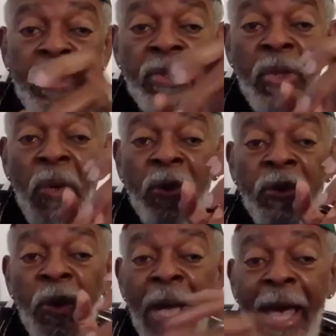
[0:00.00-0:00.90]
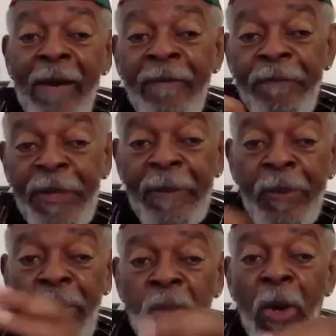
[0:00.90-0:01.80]
So you have
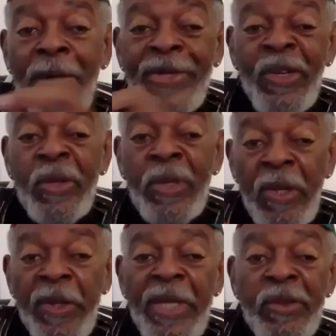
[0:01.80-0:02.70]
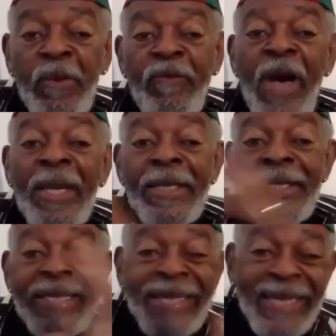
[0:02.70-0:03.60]
people who are neocolonialists who
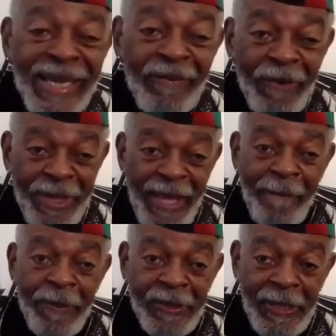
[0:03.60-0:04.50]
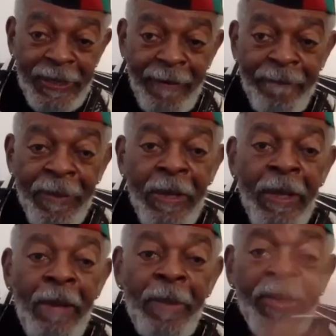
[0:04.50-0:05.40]
volunteer for that position,
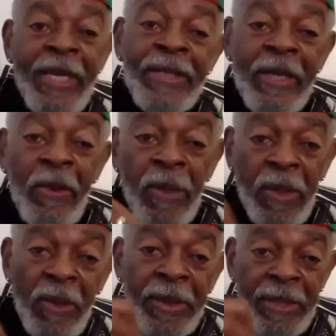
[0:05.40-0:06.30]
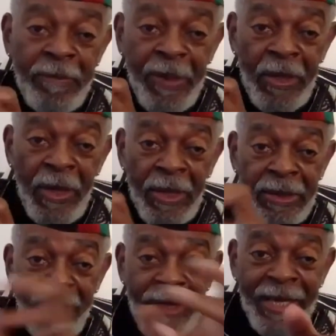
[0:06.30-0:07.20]
but they are neocolonialists
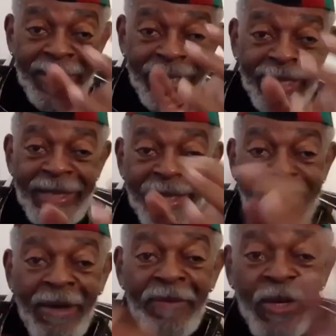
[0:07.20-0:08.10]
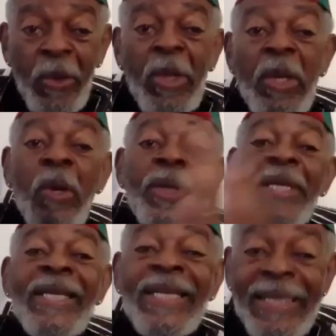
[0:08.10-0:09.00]
because of the existence of
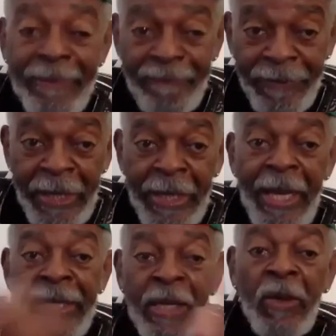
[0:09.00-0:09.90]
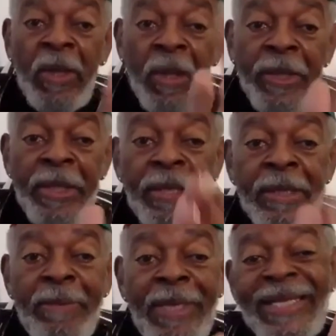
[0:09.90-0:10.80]
neocolonialism. And
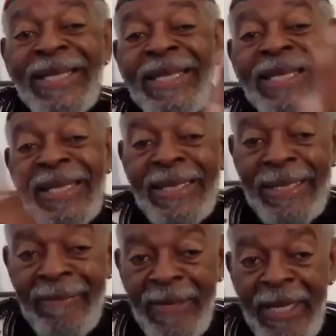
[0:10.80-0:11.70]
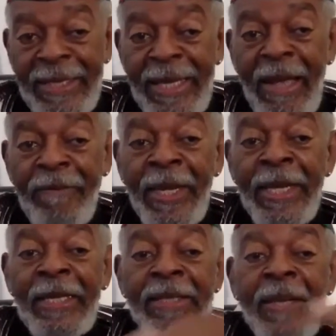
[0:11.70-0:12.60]
neocolonialism is the system itself. It
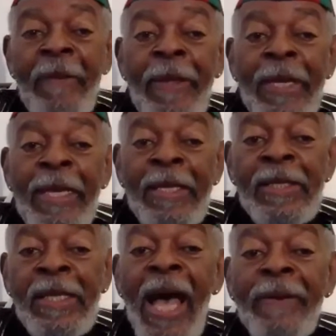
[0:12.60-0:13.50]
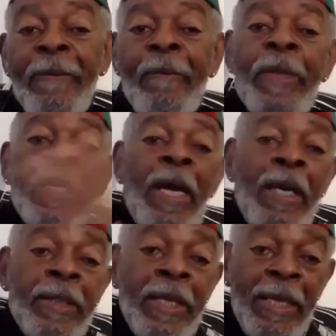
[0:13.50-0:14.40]
is not
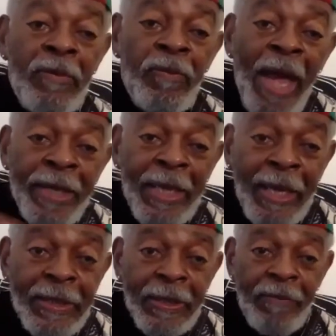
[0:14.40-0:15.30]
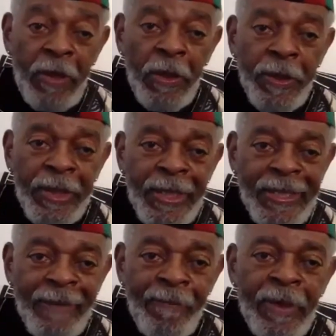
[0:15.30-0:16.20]
the eradication of
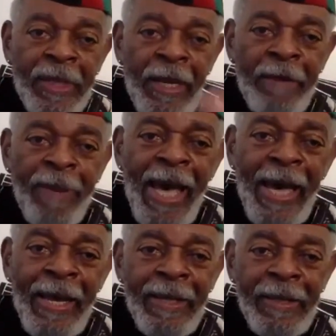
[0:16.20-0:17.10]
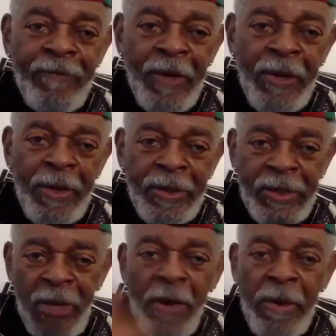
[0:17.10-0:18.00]
colonialism. By the very
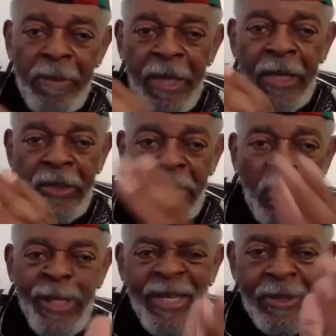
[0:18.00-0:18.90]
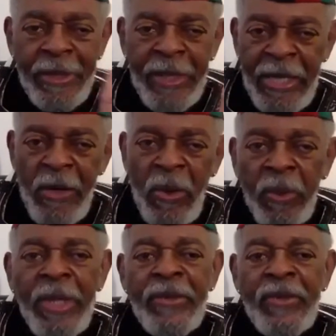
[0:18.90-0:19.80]
term, it showed it's a
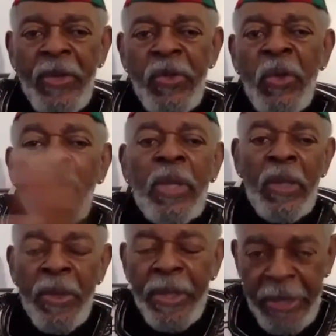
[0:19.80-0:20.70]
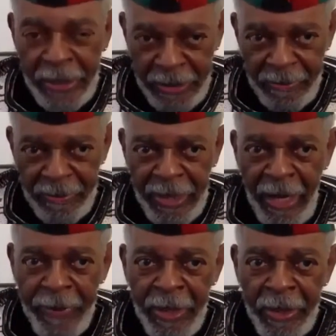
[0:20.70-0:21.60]
new colonialism
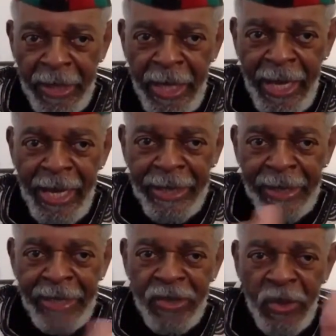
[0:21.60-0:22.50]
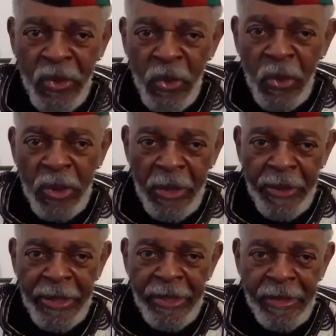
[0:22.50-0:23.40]
that we're looking at. And this new
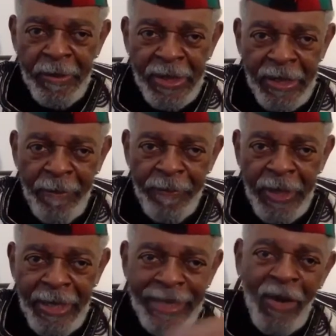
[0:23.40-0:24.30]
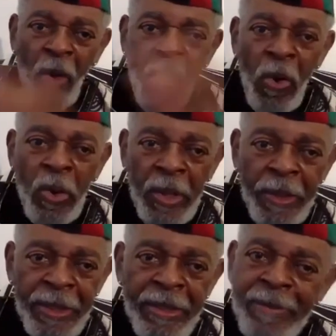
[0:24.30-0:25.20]
colonialism is simply the old
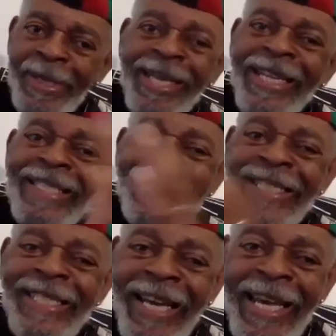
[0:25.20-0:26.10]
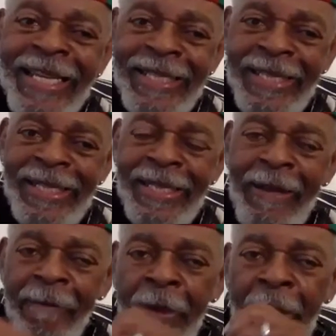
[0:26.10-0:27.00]
colonialism that has disguised itself.